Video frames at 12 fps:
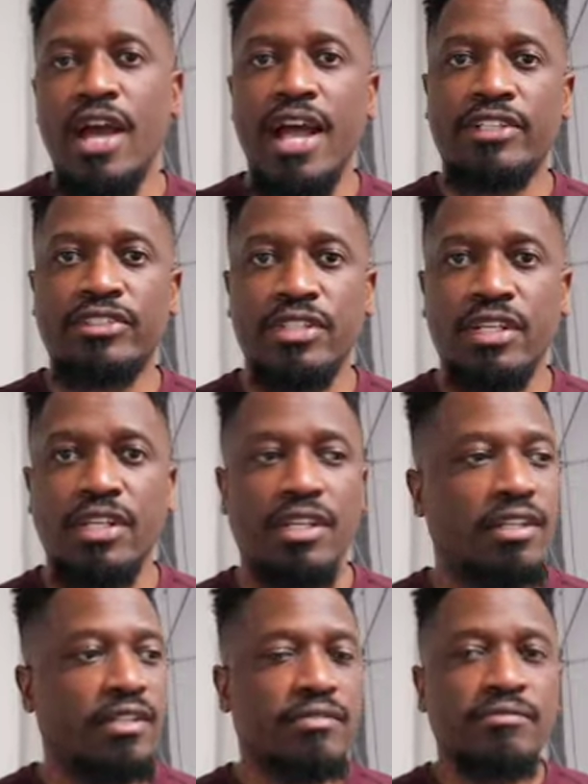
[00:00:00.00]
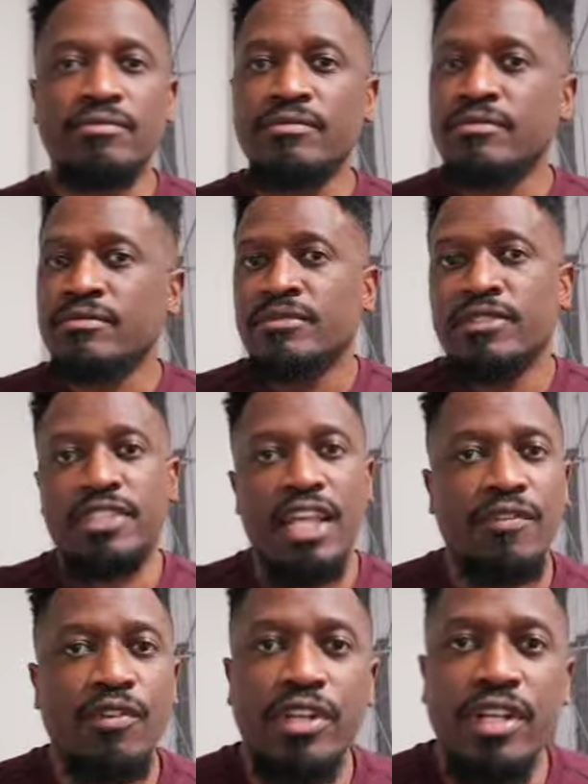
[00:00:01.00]
actually
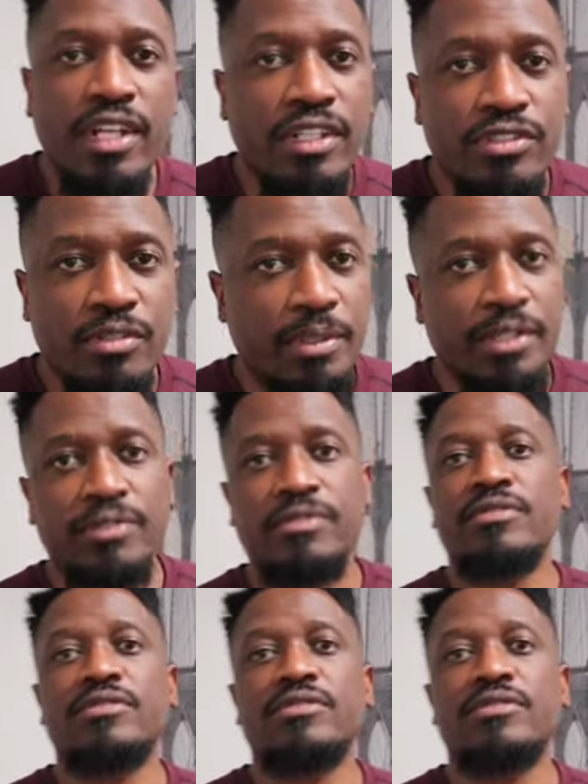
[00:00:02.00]
save on your electric bill.